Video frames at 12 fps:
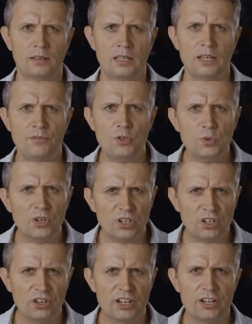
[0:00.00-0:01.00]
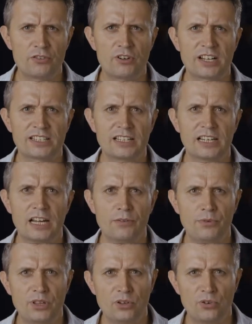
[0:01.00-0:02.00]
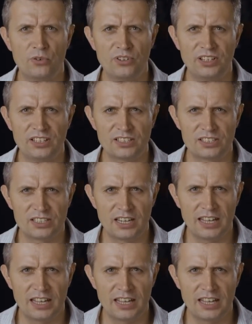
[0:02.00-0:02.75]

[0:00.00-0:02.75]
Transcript: If you are not interacting live with your audience,